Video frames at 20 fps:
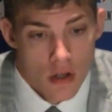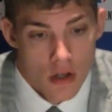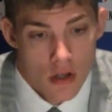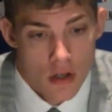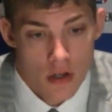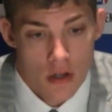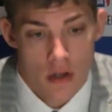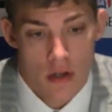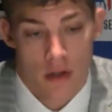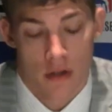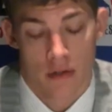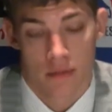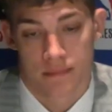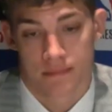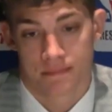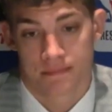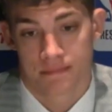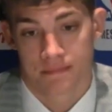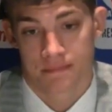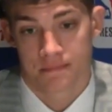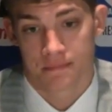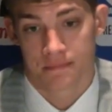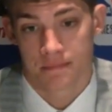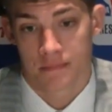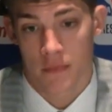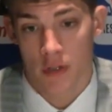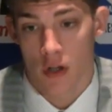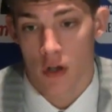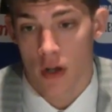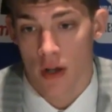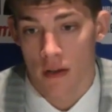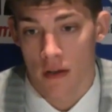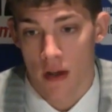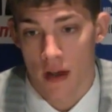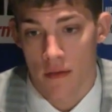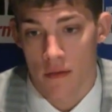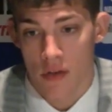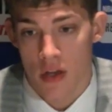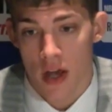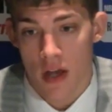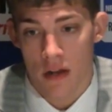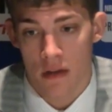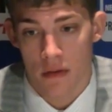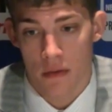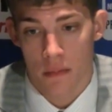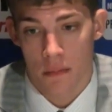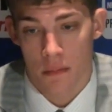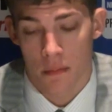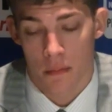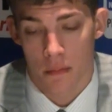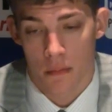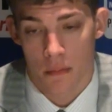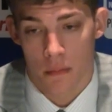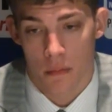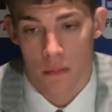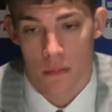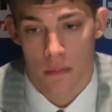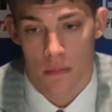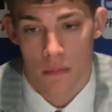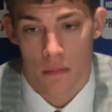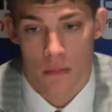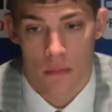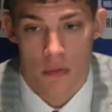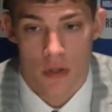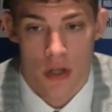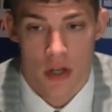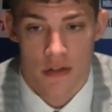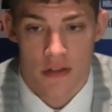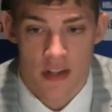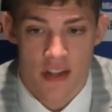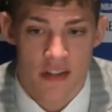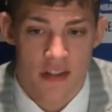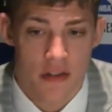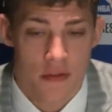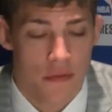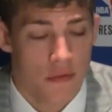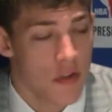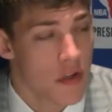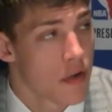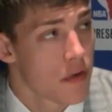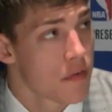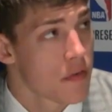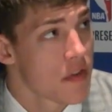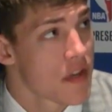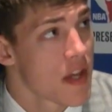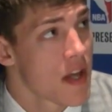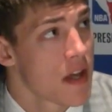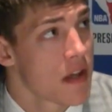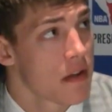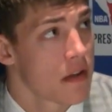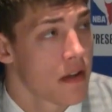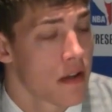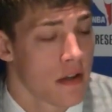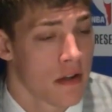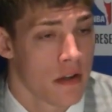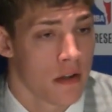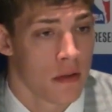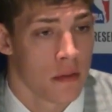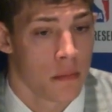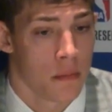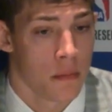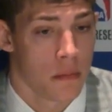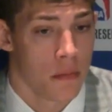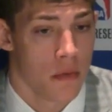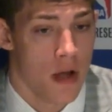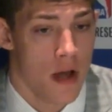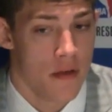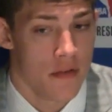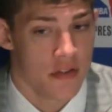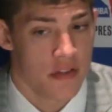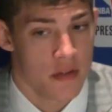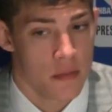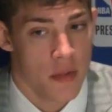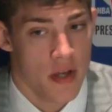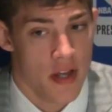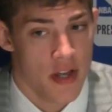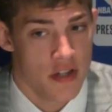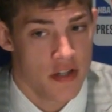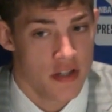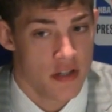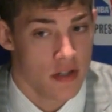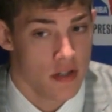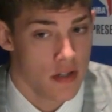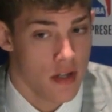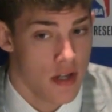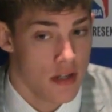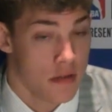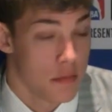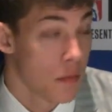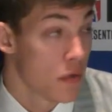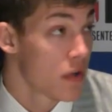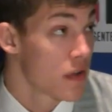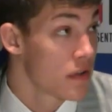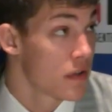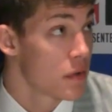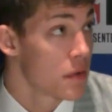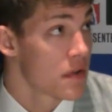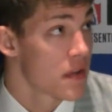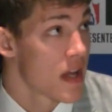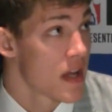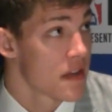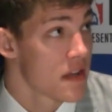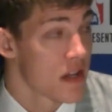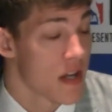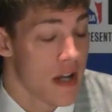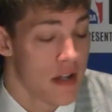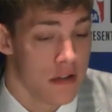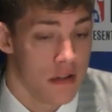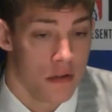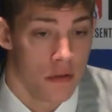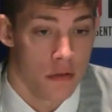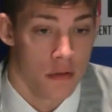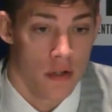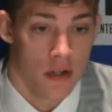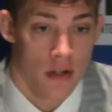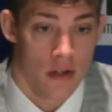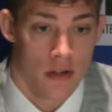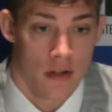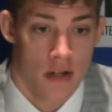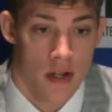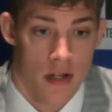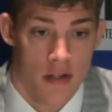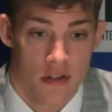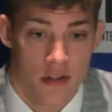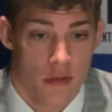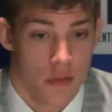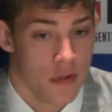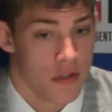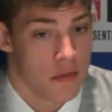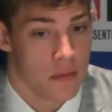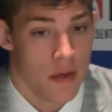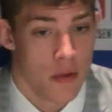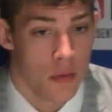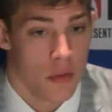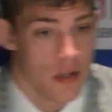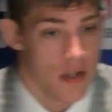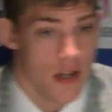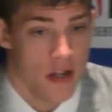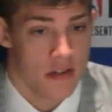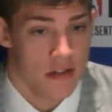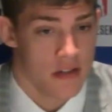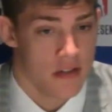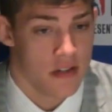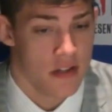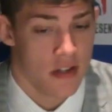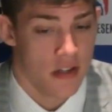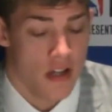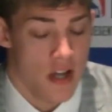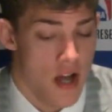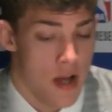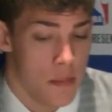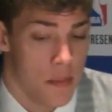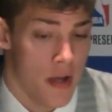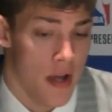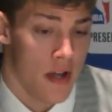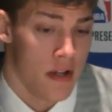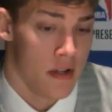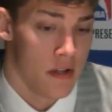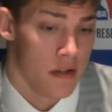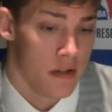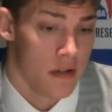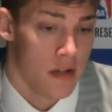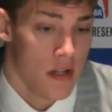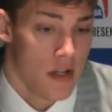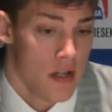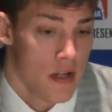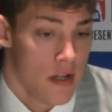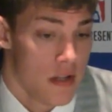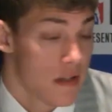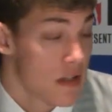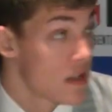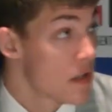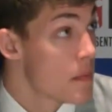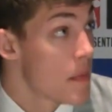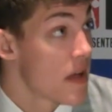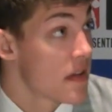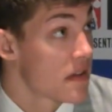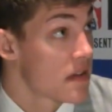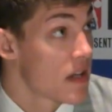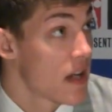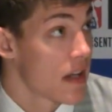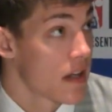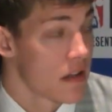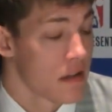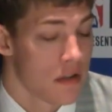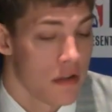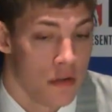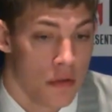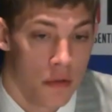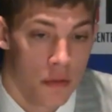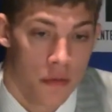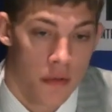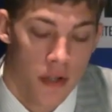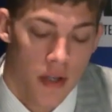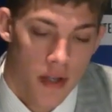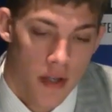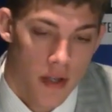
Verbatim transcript: Um, no, I, have got a a decent feel for that. Um, obviously, my agent has more to do with that than I do. I, I just went to my workout since the combine and did the best that I can do.